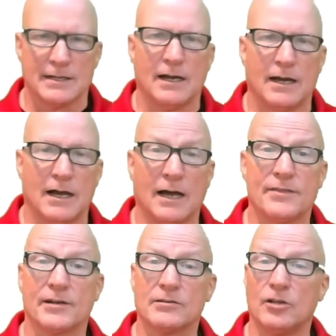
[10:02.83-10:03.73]
Uh,
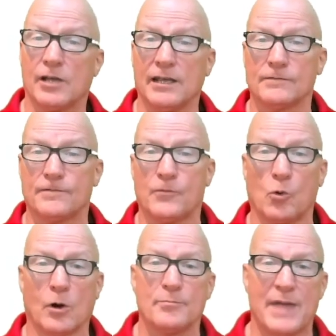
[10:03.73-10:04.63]
they're looking
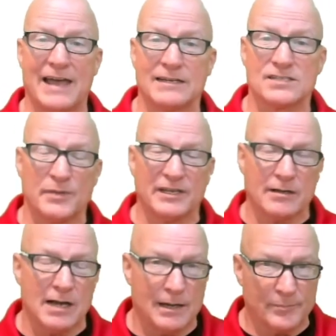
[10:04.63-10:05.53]
for management
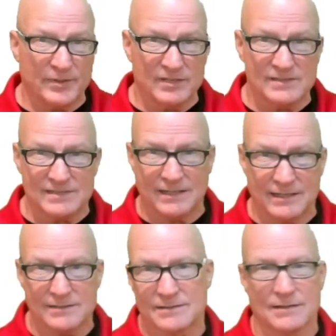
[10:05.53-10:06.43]

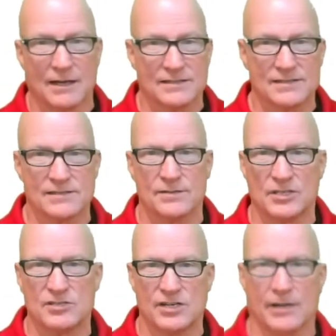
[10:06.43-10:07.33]
competencies, uh, system
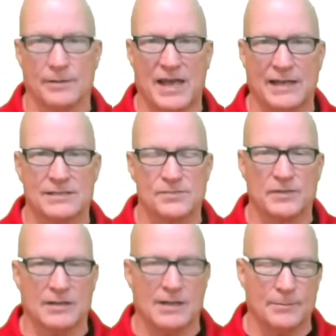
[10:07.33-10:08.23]
engineering
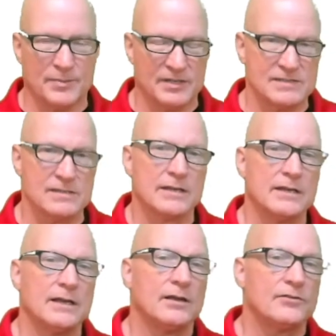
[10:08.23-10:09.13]
management competencies
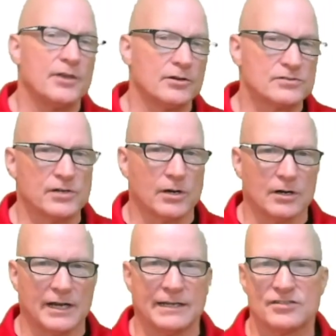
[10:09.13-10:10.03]
those
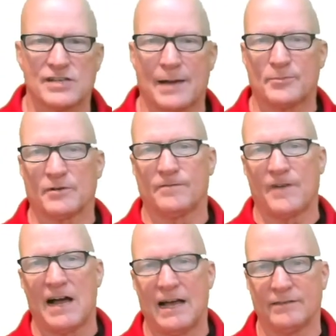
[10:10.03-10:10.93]
are in chapter
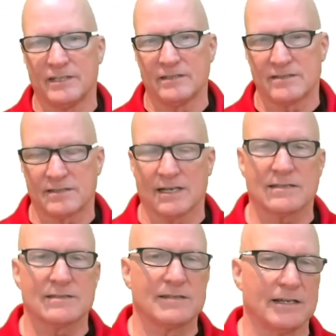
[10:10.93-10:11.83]
5 and
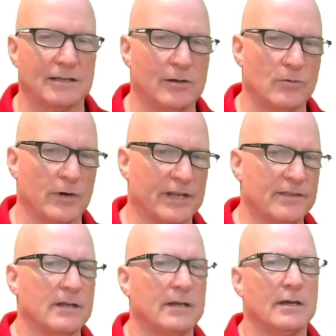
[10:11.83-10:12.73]
6 dealing
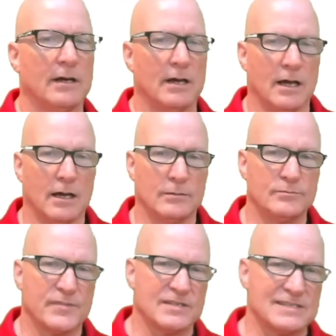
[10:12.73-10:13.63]
with
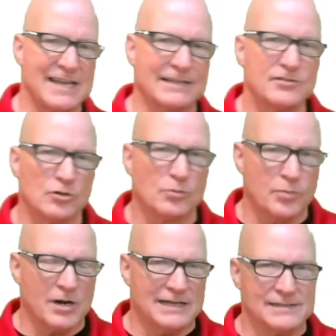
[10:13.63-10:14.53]
um, the technical
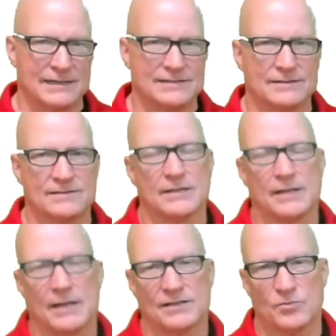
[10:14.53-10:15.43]
processes
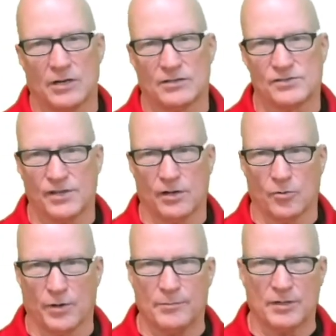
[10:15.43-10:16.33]
as well as the
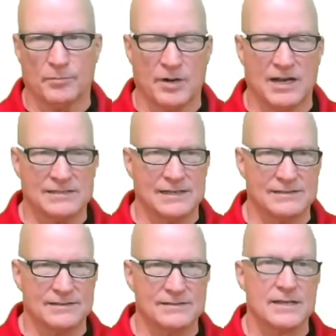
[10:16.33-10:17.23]
agreement
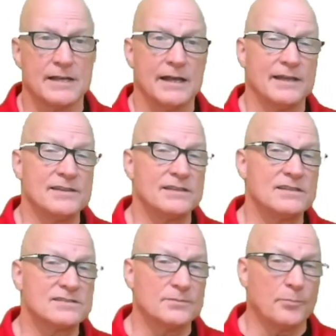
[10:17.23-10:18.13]
processes. And then
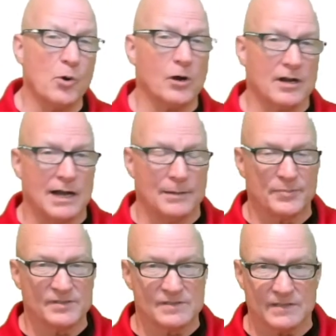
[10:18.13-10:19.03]
the support
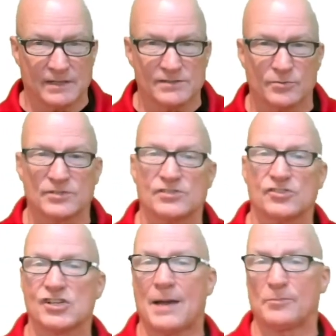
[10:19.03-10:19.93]
competencies, which is
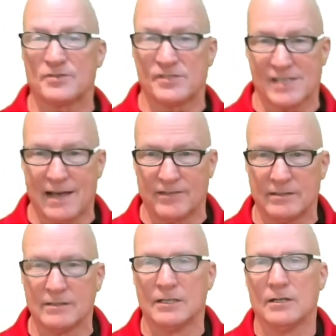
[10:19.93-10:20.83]
chapter
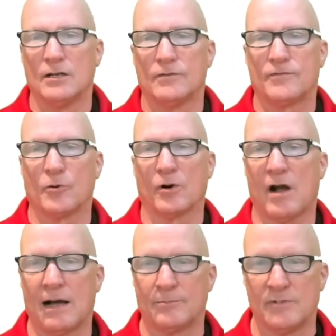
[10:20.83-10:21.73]
7 for
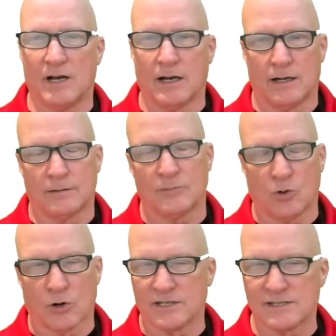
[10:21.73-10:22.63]
um,
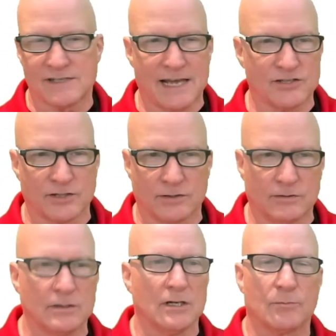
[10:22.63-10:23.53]

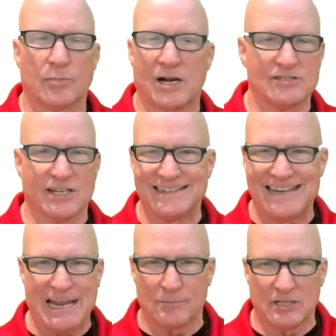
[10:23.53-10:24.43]
organizational project
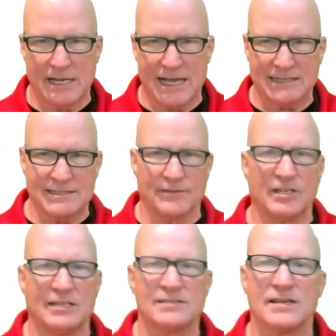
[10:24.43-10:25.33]
enabling
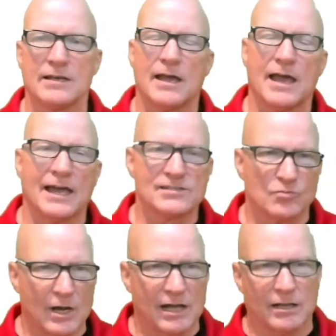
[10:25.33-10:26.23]
activities, as
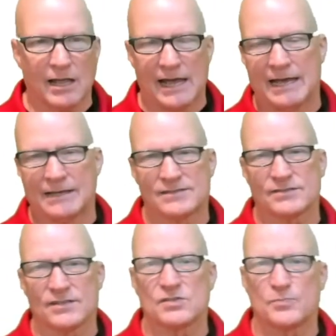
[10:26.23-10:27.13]
well as
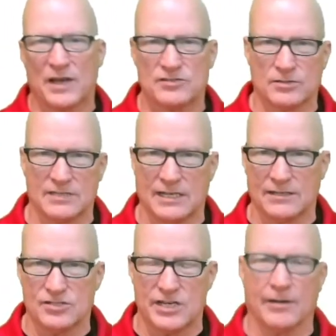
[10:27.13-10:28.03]
the specialty
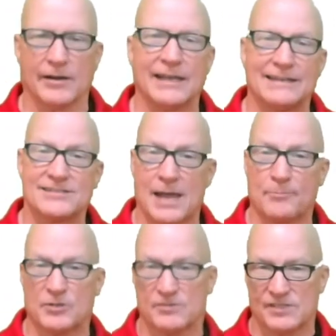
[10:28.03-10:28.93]
engineering in
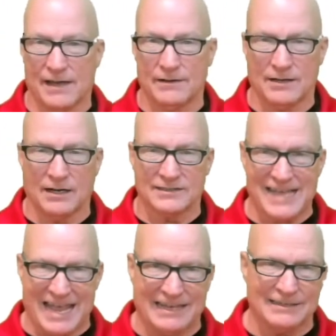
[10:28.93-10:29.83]
chapter uh, 10.